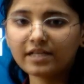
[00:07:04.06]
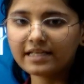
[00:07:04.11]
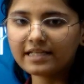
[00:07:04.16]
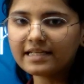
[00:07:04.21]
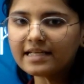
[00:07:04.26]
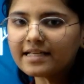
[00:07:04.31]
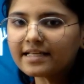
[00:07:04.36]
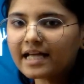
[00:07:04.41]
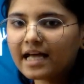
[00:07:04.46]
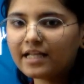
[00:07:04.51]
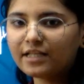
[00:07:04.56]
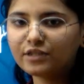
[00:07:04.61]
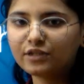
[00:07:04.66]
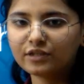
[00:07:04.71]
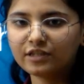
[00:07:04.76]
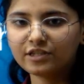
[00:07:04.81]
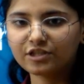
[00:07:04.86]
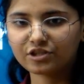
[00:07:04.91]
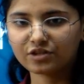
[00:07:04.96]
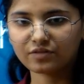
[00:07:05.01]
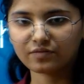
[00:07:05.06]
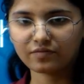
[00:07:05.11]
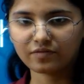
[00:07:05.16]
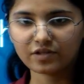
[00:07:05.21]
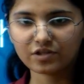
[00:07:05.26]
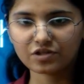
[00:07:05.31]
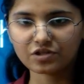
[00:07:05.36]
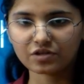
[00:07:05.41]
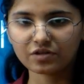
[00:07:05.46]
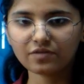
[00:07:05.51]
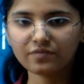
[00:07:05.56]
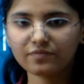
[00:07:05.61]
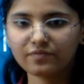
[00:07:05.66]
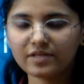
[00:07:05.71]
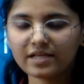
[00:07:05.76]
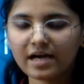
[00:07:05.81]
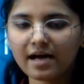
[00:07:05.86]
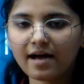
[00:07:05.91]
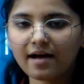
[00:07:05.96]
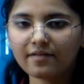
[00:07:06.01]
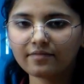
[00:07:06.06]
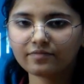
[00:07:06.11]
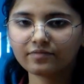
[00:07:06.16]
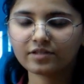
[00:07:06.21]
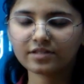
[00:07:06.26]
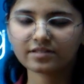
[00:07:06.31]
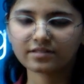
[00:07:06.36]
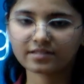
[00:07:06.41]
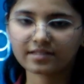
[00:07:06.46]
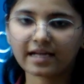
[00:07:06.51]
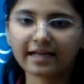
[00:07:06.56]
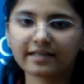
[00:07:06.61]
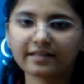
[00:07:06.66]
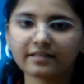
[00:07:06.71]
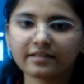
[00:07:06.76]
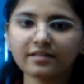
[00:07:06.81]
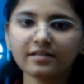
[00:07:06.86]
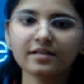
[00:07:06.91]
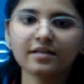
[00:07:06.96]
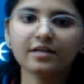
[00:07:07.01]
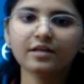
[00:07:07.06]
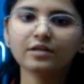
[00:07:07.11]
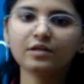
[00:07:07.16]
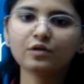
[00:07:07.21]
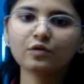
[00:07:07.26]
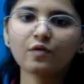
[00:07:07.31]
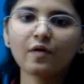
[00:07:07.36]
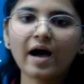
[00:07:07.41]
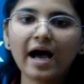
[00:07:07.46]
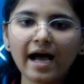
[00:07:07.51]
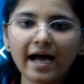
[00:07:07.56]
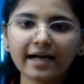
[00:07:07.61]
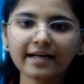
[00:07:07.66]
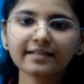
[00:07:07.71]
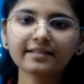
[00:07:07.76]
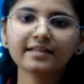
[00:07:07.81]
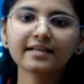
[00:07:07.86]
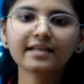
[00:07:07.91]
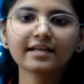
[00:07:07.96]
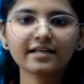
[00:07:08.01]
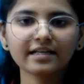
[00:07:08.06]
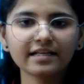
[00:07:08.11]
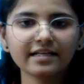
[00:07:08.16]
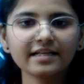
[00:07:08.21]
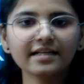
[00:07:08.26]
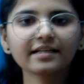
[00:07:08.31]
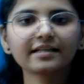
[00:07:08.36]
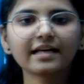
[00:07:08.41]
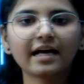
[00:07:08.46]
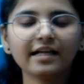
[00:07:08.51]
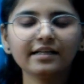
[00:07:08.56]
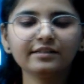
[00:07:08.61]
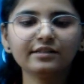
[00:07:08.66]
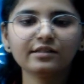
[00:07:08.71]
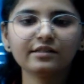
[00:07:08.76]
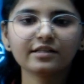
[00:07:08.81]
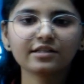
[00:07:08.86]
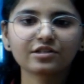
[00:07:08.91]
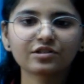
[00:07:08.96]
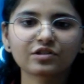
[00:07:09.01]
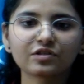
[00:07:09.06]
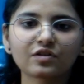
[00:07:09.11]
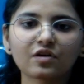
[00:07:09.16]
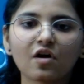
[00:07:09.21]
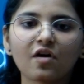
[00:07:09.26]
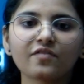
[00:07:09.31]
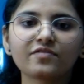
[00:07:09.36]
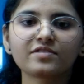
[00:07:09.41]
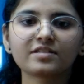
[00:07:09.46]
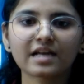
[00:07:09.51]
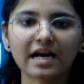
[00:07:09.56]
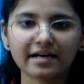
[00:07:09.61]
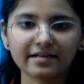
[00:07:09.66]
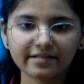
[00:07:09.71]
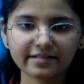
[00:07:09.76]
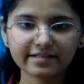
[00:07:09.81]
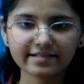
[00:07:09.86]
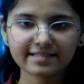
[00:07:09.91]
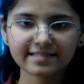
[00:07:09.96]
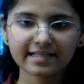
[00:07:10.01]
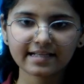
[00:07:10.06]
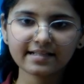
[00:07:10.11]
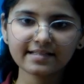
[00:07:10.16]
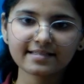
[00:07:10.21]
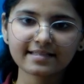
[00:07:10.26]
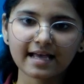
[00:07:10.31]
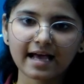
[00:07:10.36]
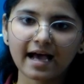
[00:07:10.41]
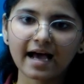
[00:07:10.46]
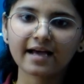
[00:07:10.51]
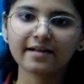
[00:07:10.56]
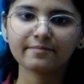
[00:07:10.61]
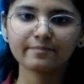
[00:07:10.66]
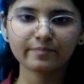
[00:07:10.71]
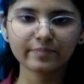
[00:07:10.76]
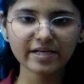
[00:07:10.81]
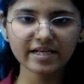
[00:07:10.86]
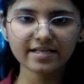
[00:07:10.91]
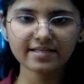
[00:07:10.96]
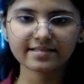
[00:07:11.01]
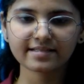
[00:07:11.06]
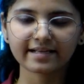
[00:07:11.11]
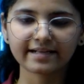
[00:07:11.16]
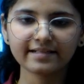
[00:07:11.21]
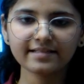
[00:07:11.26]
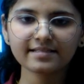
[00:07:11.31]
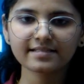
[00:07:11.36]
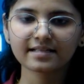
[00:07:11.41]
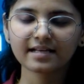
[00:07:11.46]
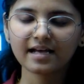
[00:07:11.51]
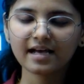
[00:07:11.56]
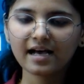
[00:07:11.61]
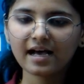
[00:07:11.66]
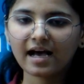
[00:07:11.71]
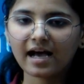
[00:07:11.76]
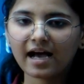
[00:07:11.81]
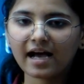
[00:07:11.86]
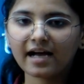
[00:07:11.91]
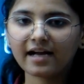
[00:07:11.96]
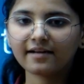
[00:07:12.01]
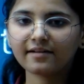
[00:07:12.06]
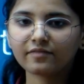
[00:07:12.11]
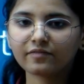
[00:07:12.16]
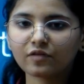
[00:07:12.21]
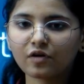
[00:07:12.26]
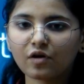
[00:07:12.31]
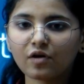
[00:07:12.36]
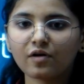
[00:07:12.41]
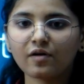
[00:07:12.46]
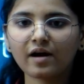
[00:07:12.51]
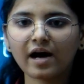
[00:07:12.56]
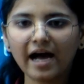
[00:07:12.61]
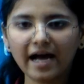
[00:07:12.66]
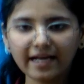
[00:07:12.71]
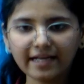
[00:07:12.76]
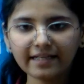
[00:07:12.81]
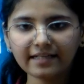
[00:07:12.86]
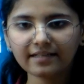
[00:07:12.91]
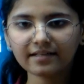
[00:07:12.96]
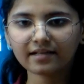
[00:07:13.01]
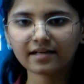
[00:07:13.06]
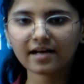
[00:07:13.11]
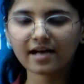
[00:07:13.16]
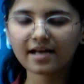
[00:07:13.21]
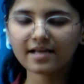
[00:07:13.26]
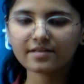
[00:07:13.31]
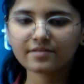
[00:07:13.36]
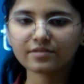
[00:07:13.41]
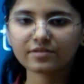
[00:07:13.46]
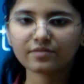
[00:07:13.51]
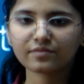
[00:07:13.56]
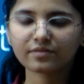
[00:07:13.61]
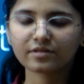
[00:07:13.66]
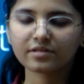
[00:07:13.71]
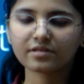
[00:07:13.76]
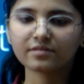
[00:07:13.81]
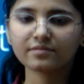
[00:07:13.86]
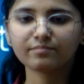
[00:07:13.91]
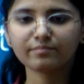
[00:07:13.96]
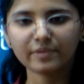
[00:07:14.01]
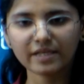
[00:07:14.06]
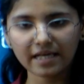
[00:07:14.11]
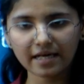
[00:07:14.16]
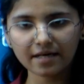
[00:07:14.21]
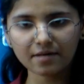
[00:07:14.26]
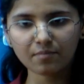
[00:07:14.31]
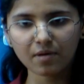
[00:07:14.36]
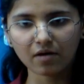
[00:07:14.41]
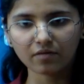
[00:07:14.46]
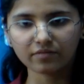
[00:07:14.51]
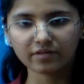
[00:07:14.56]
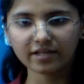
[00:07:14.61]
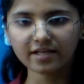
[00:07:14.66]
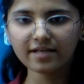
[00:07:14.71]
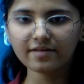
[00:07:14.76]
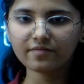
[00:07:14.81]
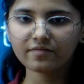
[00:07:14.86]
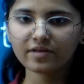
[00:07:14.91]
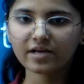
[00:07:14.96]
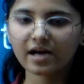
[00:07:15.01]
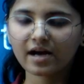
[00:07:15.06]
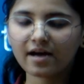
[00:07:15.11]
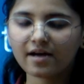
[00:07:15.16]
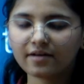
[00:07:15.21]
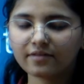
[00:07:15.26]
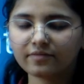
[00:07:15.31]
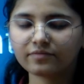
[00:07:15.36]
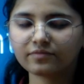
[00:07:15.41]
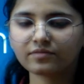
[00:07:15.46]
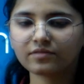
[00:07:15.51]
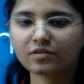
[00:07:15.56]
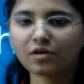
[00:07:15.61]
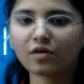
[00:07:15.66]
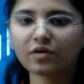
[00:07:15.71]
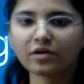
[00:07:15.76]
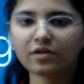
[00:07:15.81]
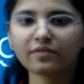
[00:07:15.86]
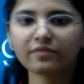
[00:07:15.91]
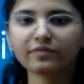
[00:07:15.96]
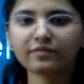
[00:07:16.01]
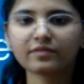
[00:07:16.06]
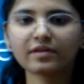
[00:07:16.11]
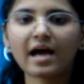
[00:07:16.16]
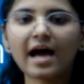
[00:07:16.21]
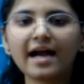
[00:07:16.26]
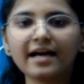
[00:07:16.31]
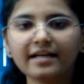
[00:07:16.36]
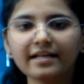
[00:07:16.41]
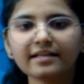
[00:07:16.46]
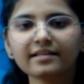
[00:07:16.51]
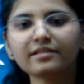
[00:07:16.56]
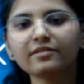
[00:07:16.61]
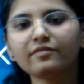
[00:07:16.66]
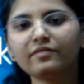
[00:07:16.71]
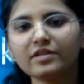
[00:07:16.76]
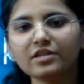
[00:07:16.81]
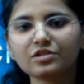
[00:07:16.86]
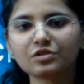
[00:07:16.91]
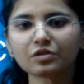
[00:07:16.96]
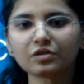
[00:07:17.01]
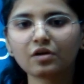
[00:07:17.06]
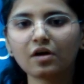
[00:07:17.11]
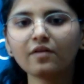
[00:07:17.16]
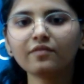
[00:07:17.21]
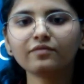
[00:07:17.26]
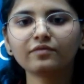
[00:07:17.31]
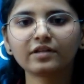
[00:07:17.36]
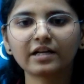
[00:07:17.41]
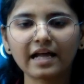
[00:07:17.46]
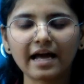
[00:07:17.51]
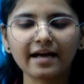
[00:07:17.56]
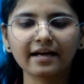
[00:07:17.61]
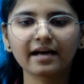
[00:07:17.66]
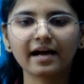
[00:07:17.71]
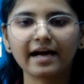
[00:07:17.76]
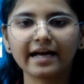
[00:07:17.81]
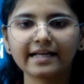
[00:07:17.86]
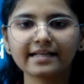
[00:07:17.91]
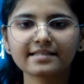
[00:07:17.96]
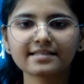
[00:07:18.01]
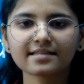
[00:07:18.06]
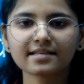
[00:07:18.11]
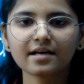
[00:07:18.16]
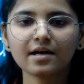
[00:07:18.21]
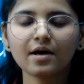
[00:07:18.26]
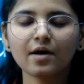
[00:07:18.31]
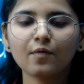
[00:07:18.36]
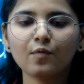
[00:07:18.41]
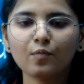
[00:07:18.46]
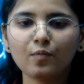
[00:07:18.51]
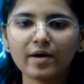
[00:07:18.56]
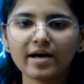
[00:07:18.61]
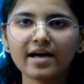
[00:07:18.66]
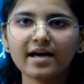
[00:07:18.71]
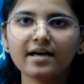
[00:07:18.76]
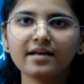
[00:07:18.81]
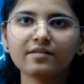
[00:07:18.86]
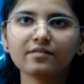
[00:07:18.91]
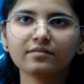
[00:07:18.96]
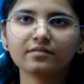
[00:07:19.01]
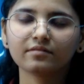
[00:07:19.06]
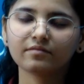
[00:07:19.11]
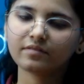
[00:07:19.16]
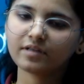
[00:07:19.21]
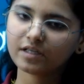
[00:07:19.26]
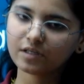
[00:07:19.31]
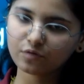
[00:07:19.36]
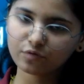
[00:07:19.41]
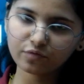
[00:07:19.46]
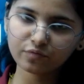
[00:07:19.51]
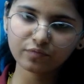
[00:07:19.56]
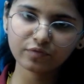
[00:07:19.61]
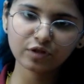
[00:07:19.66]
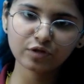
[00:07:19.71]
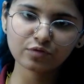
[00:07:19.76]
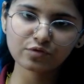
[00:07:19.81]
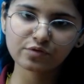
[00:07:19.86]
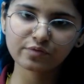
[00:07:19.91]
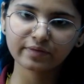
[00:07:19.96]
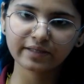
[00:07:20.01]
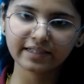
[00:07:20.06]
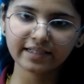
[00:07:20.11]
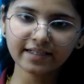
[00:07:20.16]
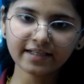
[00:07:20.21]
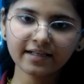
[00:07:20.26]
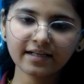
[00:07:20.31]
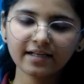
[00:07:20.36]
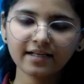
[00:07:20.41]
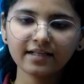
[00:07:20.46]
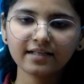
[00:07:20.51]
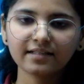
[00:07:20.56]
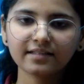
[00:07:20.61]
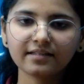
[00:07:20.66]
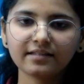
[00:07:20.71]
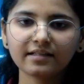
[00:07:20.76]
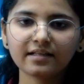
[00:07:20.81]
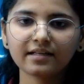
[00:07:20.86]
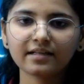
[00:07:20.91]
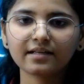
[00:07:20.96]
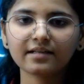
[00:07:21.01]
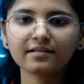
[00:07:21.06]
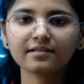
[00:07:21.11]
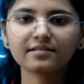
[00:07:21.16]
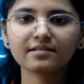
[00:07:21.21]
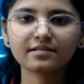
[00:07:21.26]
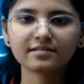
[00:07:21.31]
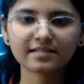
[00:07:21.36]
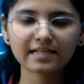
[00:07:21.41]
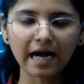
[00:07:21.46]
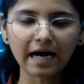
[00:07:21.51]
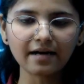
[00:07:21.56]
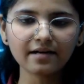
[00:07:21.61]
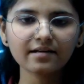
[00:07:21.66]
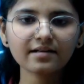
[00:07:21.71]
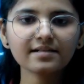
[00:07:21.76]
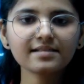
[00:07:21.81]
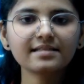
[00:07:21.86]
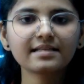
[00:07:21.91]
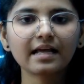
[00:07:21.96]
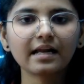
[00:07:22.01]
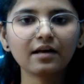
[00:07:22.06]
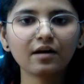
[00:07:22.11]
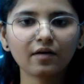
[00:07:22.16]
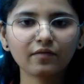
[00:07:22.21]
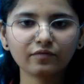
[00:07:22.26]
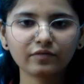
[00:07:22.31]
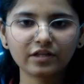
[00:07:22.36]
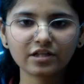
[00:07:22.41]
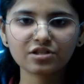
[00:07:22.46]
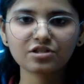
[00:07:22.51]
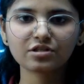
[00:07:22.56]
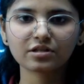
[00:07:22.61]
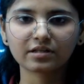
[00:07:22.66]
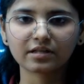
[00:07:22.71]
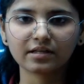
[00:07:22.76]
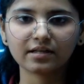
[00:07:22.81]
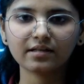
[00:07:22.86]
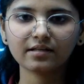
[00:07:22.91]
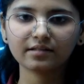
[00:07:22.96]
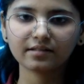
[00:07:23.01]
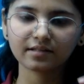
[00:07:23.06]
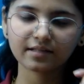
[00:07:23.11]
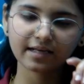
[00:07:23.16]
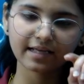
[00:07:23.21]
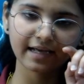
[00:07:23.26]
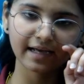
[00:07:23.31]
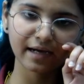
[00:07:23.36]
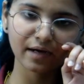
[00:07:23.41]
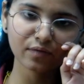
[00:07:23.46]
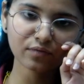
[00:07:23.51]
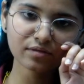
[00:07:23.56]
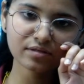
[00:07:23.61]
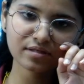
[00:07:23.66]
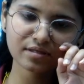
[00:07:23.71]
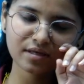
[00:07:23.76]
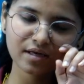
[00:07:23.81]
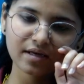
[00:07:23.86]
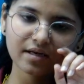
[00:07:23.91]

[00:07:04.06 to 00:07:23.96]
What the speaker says: area calculation feature, we have decided to add the area calculation of standard cells and P cells, and for height as PR boundary, we have thought of adding the feature of track heights, where we know usually the standard cell of digital layouts,